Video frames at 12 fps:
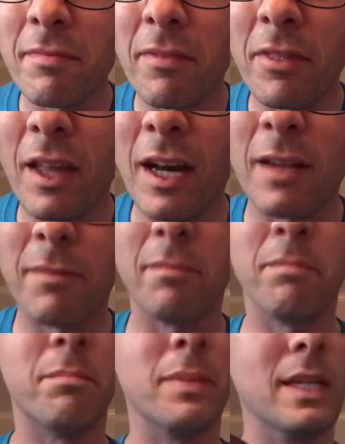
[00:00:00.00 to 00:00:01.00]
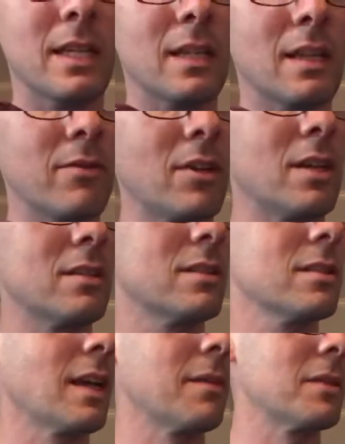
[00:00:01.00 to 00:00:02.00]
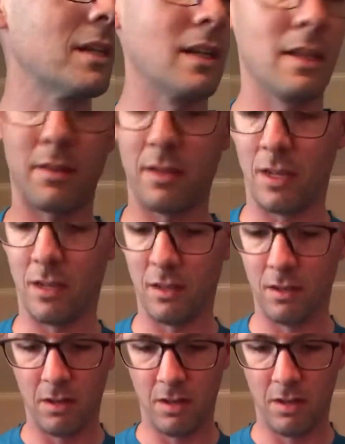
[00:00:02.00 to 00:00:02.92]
not beat it. I've not slammed it in anything.